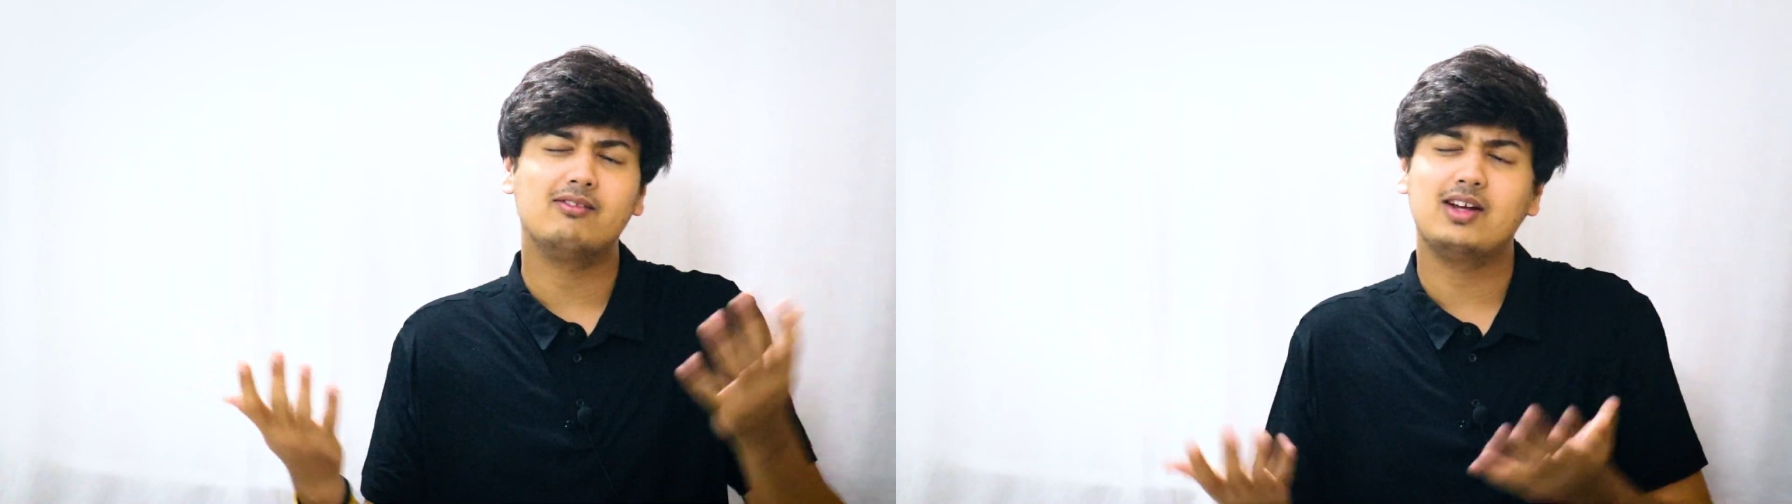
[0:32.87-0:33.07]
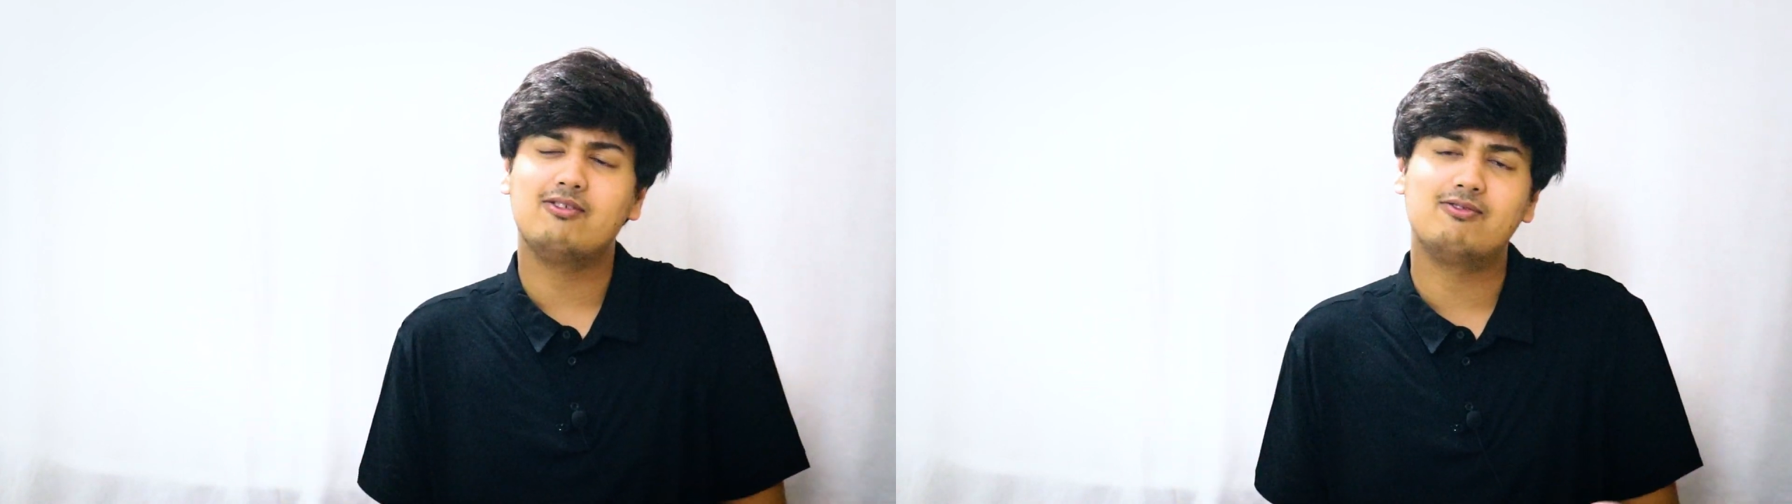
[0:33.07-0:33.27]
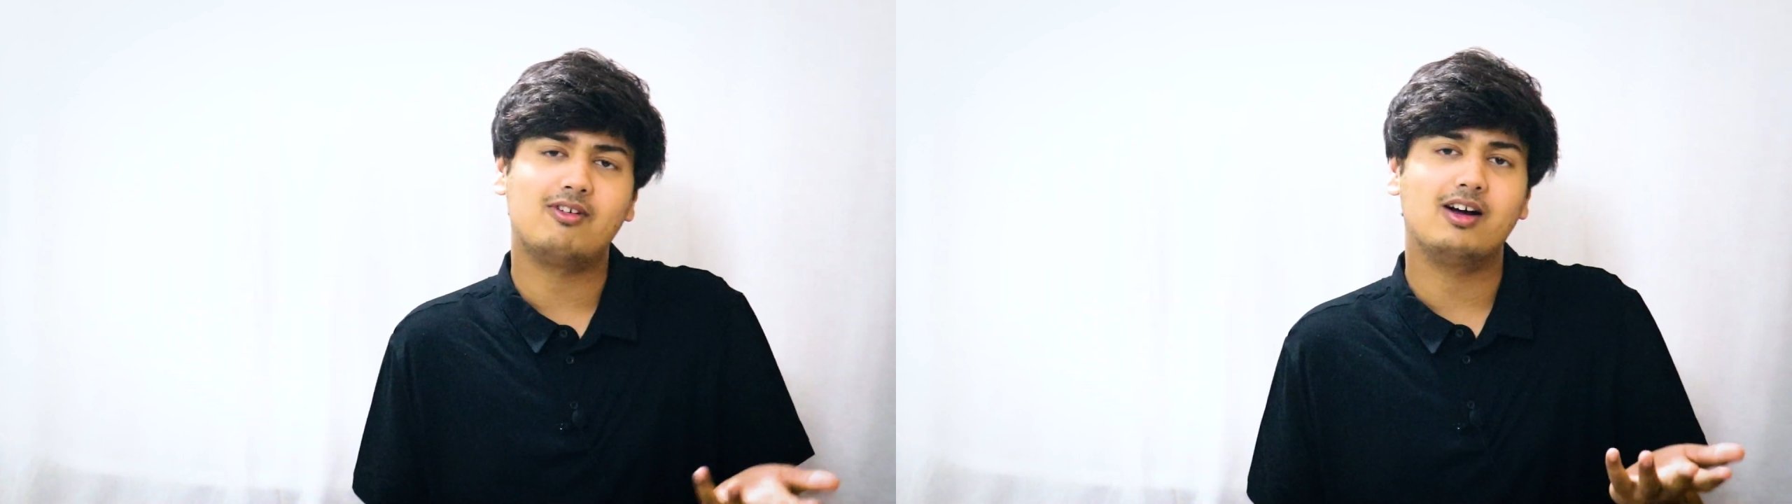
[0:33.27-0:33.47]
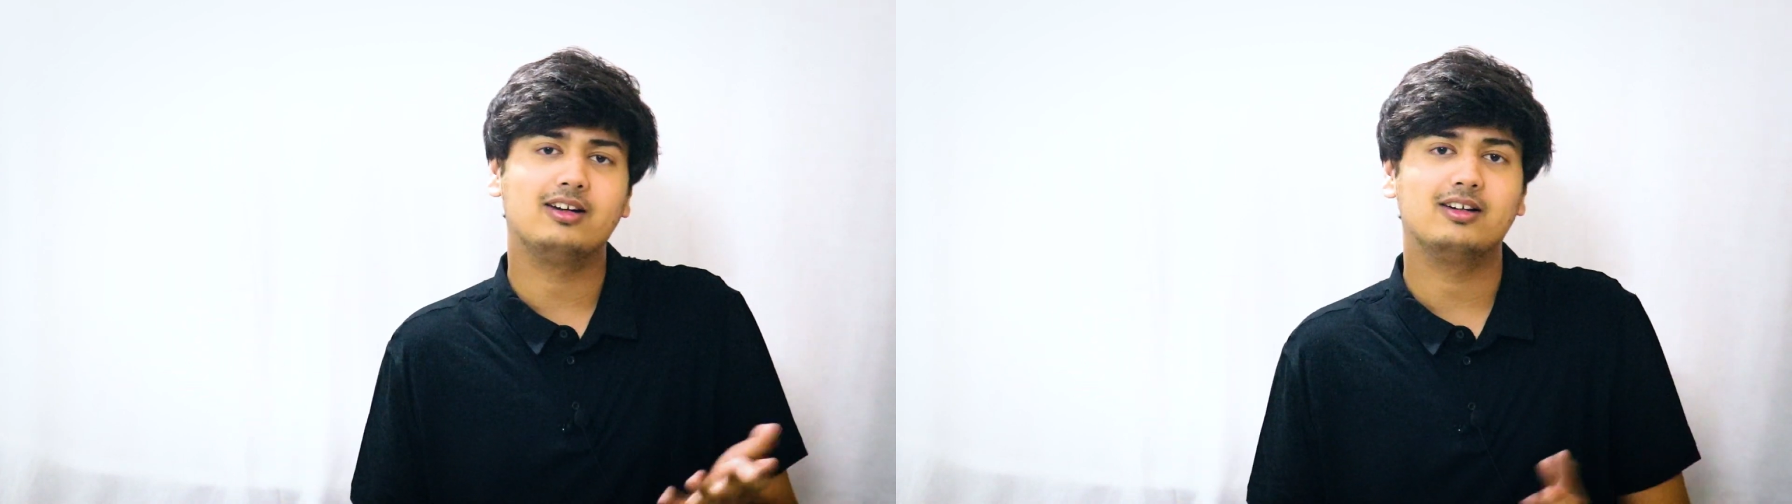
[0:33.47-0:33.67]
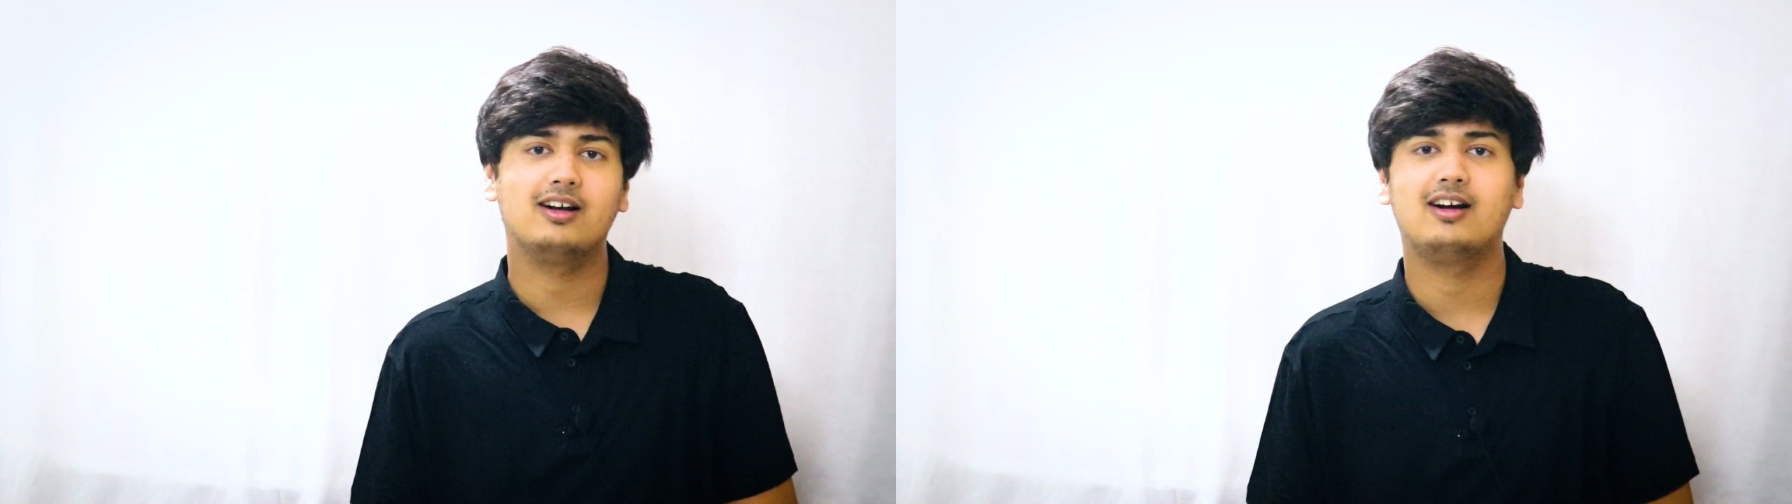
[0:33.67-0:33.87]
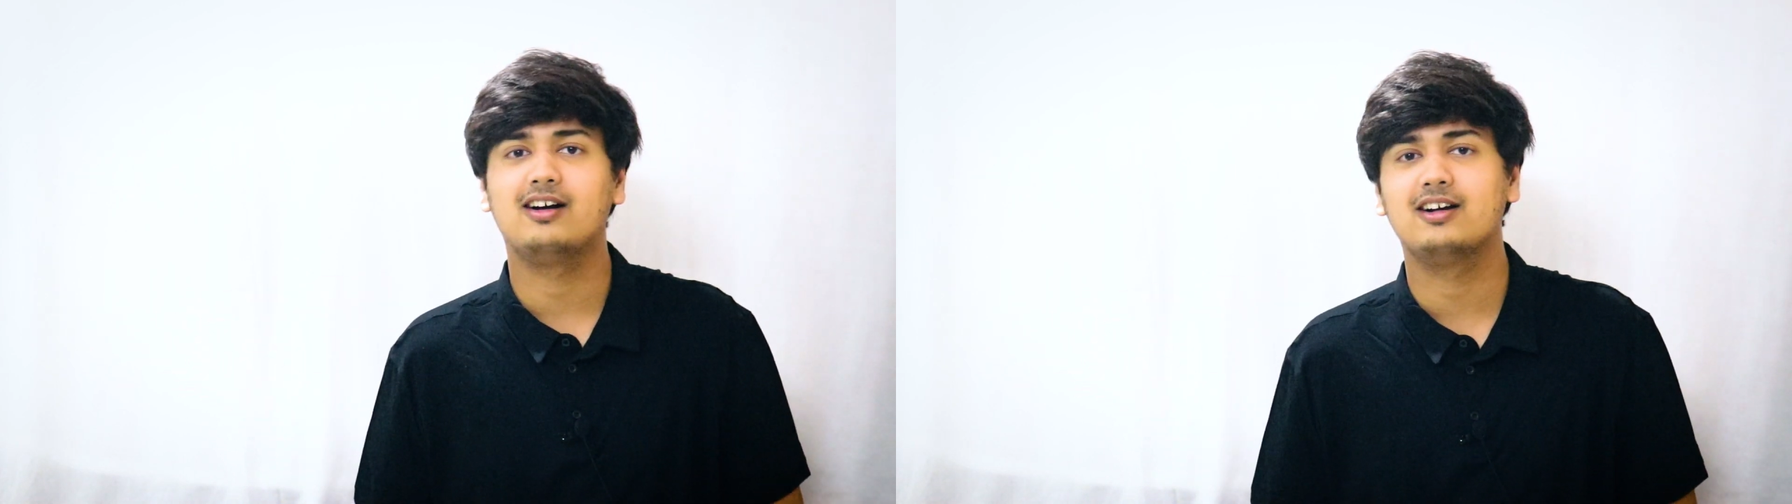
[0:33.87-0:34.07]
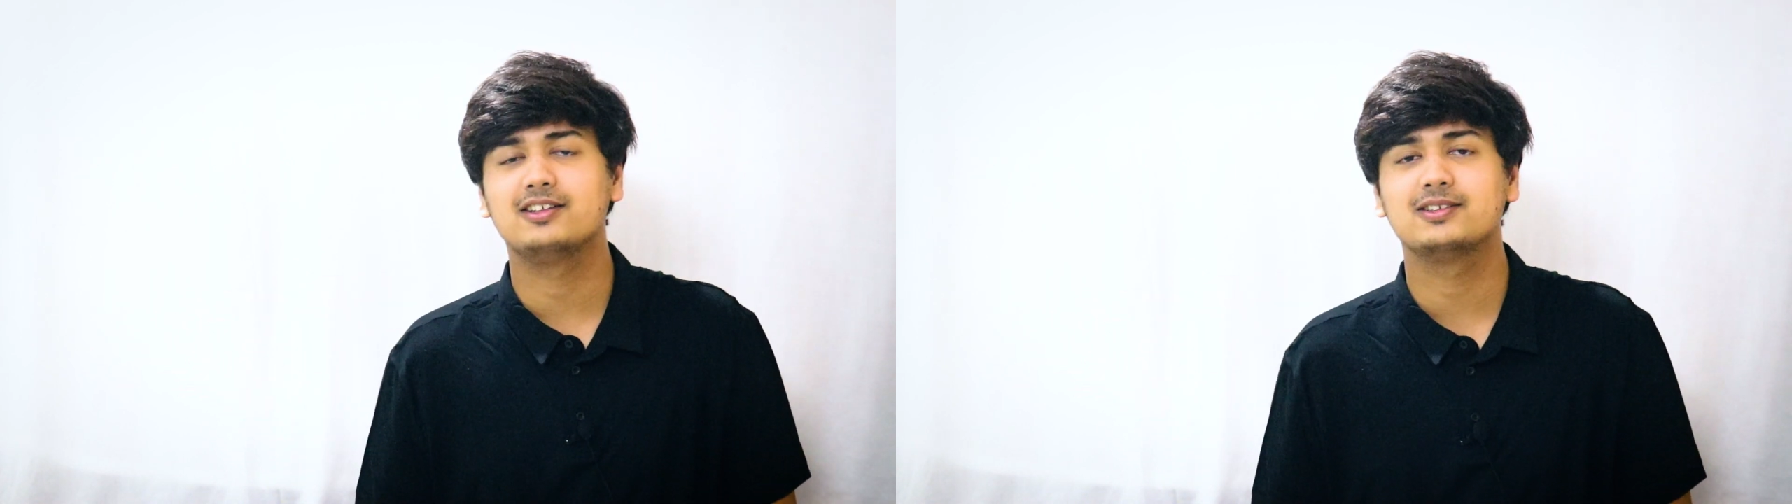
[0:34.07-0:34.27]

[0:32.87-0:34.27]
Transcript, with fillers: and very fun uh,